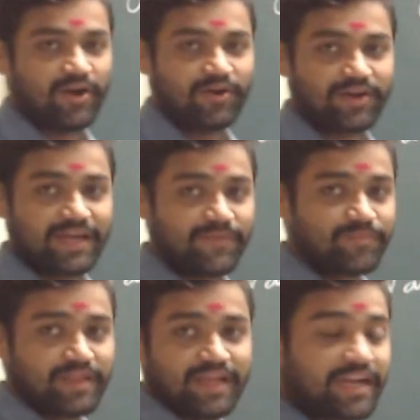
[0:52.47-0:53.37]
Okay,
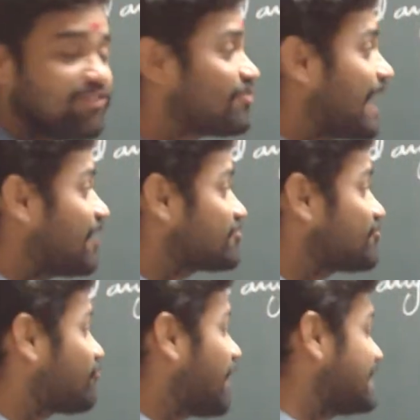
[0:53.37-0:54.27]
now we have to
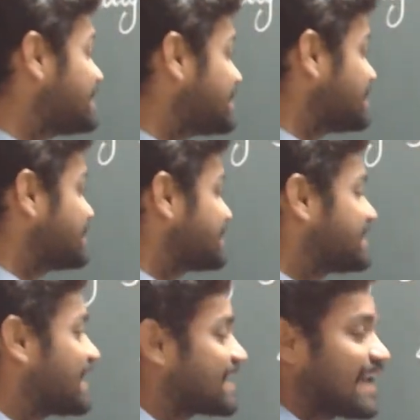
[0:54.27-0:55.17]
find
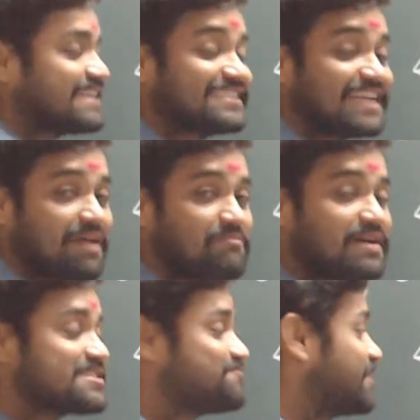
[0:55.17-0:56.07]
the rational
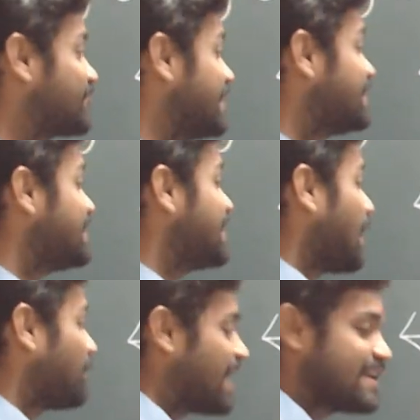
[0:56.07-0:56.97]
numbers between
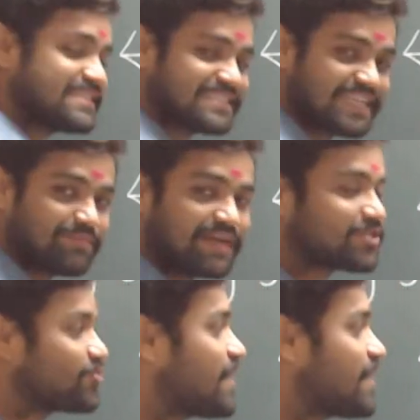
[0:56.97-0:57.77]
-3 by 2